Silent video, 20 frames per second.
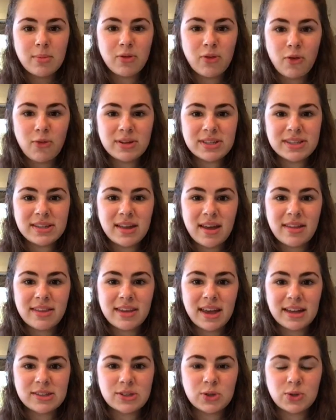Before we start
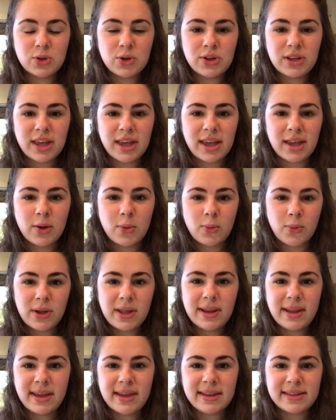the actual cooking, we
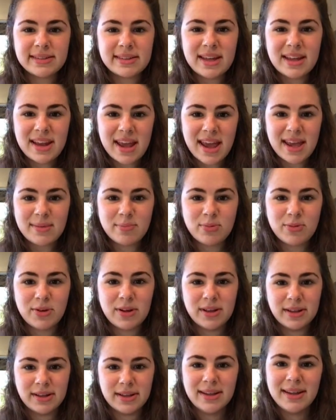need an
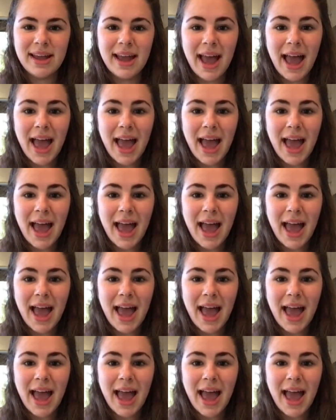apron.